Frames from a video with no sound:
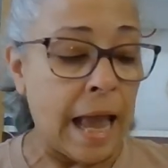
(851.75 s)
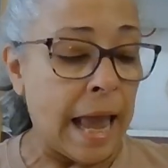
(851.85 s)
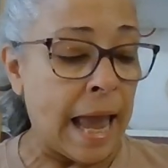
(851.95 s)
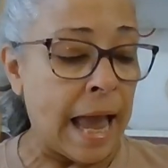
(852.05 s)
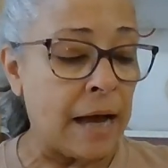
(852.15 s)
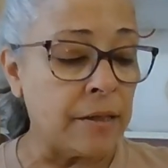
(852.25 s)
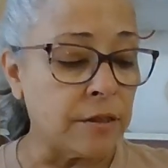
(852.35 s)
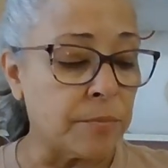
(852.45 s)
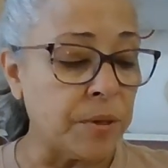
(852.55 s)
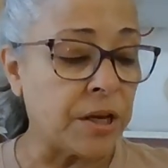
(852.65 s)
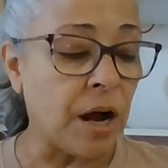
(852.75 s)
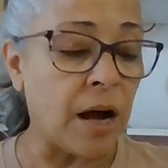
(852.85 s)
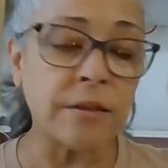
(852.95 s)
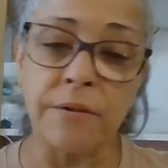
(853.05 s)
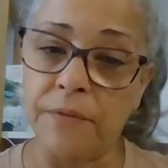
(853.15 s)
And
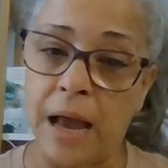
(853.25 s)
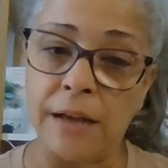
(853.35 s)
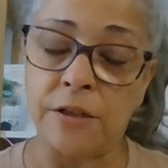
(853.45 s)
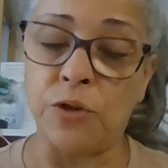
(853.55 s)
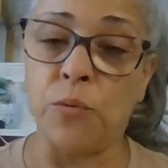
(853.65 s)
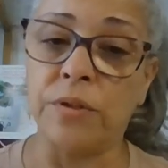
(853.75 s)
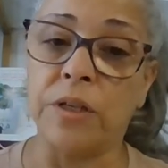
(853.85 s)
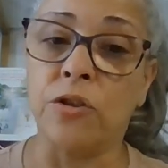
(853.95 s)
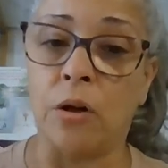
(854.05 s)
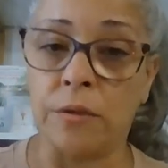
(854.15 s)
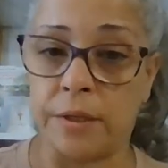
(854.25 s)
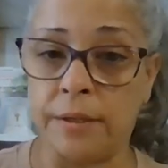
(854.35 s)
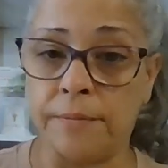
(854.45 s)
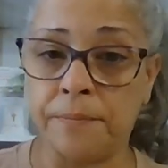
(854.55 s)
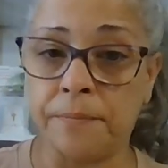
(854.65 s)
because of that, she was exalted.